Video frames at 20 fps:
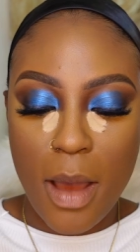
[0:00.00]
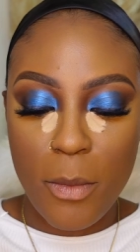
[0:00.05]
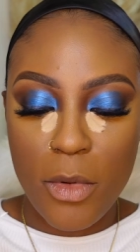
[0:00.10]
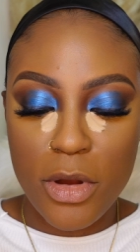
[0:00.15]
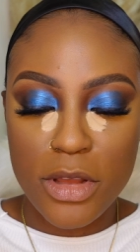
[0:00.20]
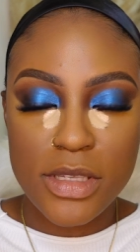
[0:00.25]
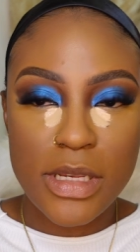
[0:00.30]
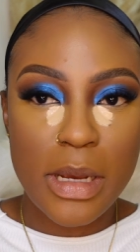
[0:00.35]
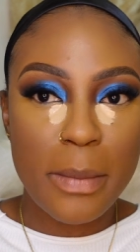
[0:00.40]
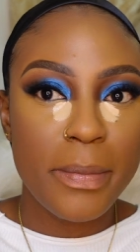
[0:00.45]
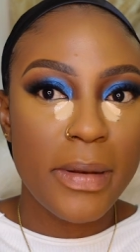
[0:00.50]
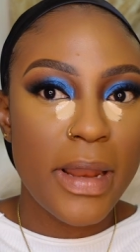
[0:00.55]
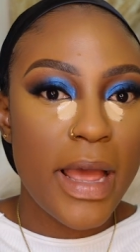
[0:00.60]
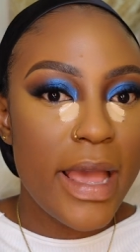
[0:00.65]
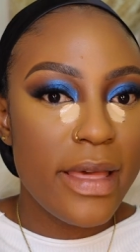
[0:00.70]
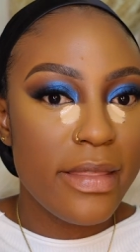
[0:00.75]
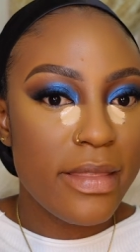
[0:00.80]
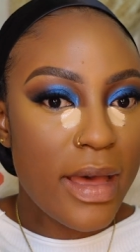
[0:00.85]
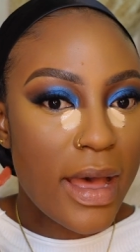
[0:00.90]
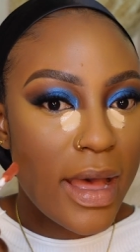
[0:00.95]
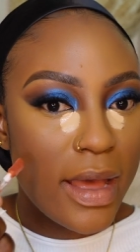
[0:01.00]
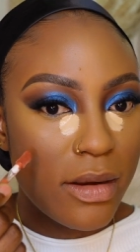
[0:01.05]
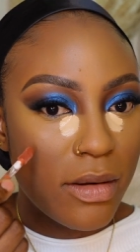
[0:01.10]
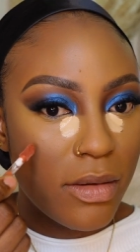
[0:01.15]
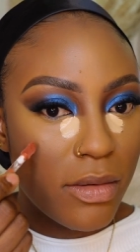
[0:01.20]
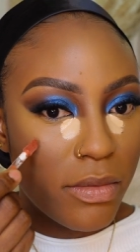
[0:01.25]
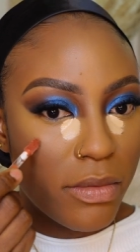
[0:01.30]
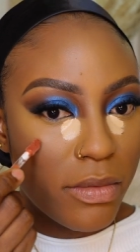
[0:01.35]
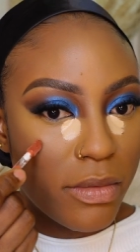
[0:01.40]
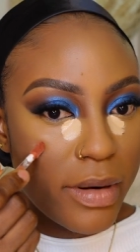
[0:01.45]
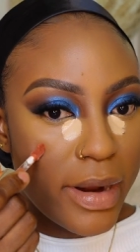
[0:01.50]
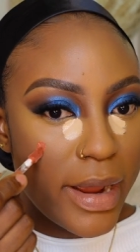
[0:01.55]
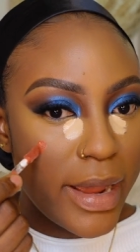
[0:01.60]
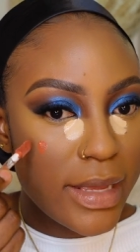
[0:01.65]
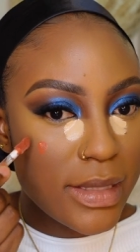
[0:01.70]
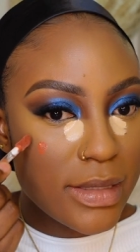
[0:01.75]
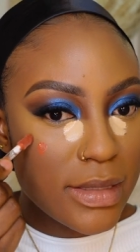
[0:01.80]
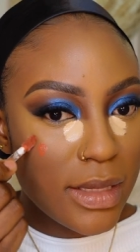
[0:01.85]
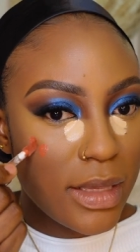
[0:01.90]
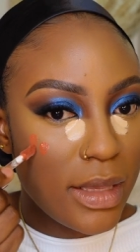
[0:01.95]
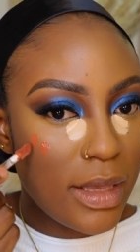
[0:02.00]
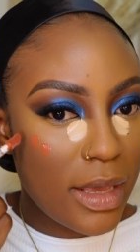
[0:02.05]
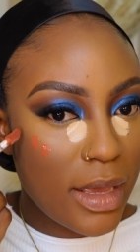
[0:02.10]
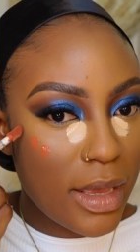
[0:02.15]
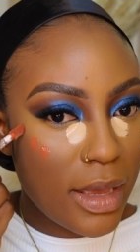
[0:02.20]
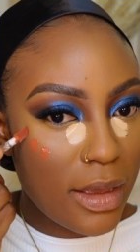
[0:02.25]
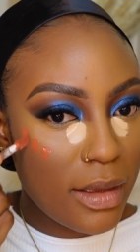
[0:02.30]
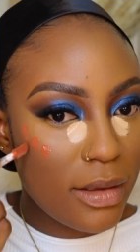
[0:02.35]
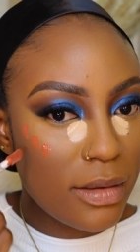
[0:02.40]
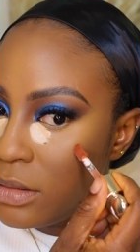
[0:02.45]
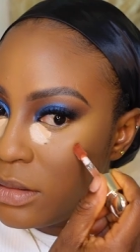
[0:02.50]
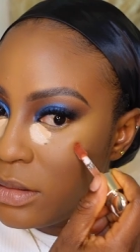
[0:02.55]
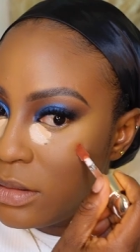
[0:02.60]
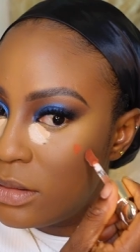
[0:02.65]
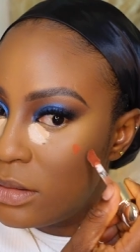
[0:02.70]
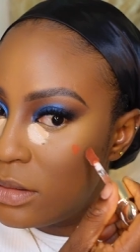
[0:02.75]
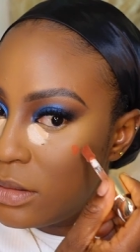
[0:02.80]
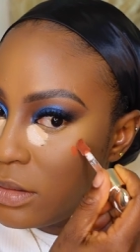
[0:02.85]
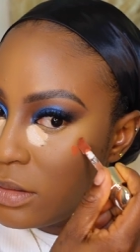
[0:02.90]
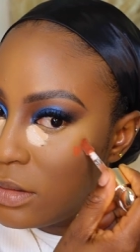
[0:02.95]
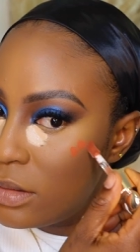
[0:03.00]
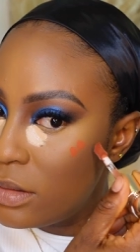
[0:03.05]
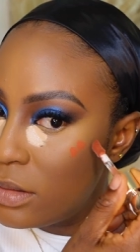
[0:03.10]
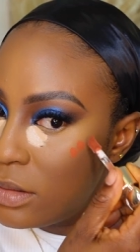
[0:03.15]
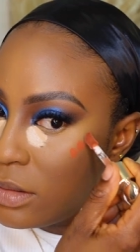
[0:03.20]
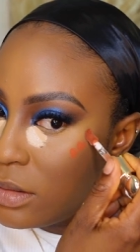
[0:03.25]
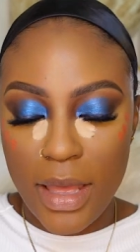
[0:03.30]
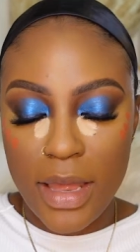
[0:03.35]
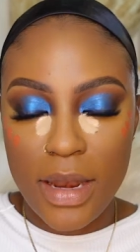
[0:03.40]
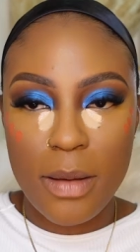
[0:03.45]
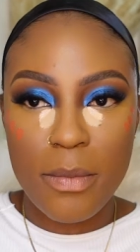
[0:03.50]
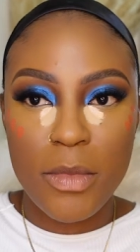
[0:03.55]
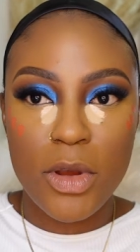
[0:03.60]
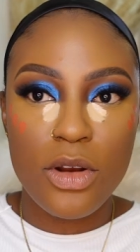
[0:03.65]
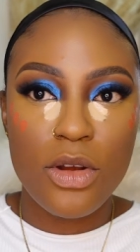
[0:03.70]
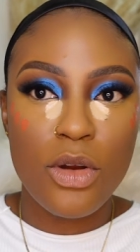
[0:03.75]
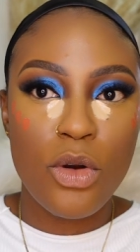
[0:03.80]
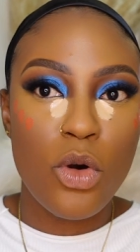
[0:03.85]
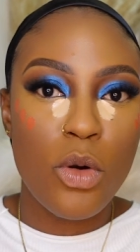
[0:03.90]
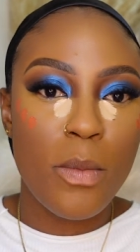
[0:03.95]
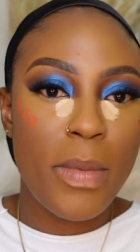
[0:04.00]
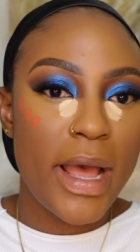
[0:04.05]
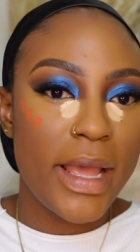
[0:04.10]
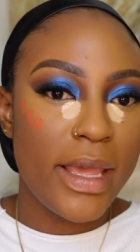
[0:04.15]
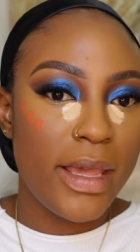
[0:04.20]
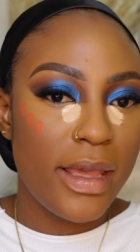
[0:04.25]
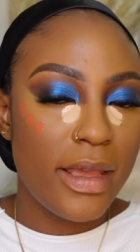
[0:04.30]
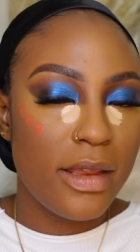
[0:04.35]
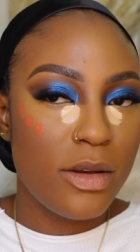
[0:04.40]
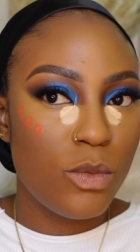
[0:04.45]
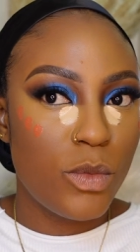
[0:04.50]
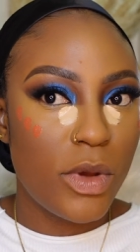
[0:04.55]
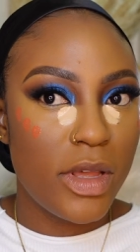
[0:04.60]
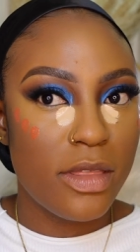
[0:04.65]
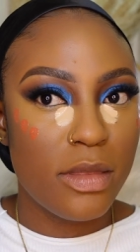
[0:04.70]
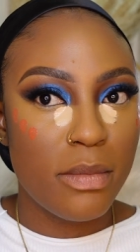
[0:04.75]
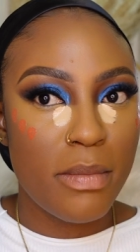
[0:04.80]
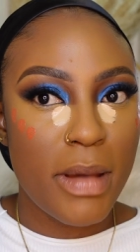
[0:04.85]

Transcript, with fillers: I'm going to apply that right here. And I'm gonna go back in with